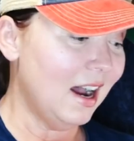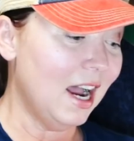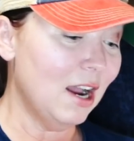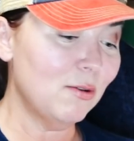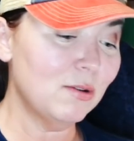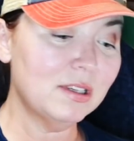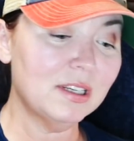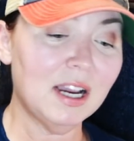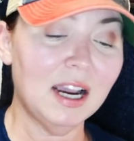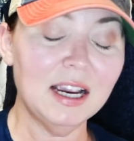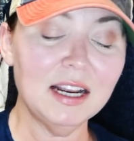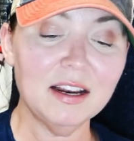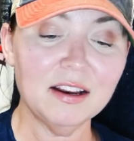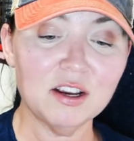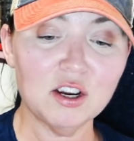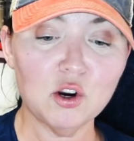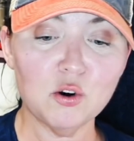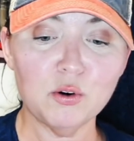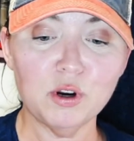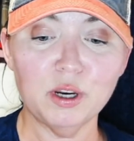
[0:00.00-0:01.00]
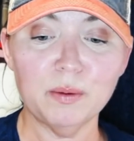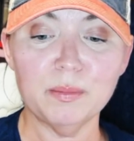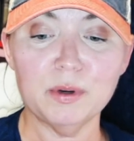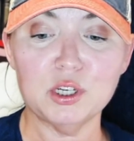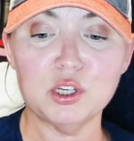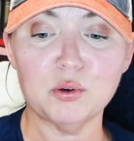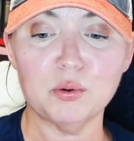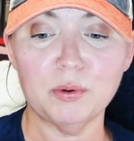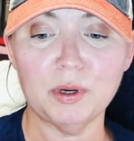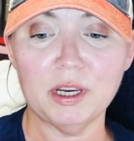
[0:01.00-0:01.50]
I was kind of going
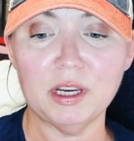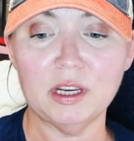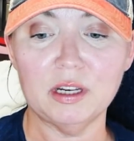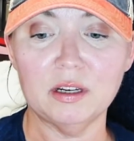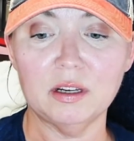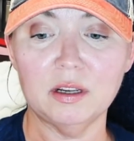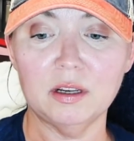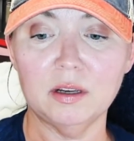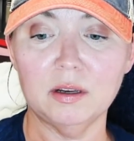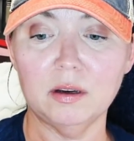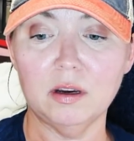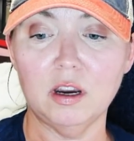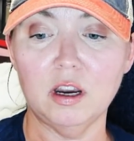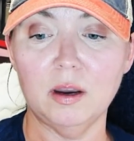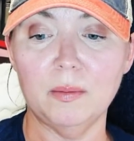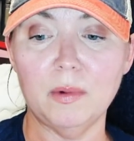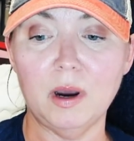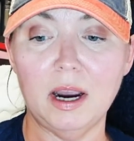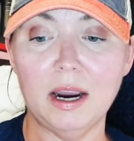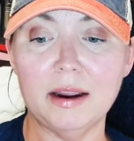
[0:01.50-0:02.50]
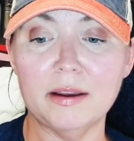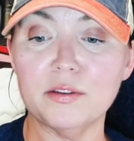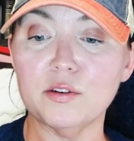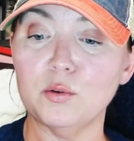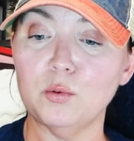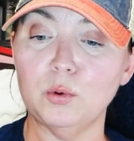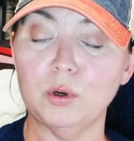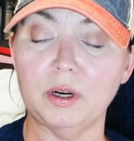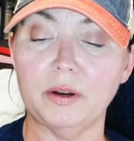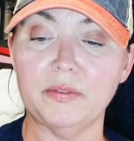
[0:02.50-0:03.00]
between
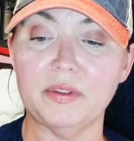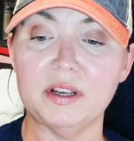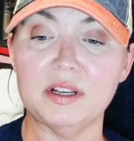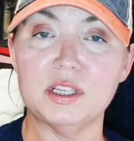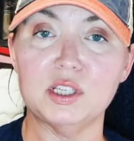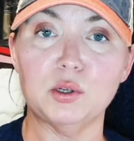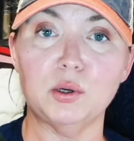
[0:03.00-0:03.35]
either one of these.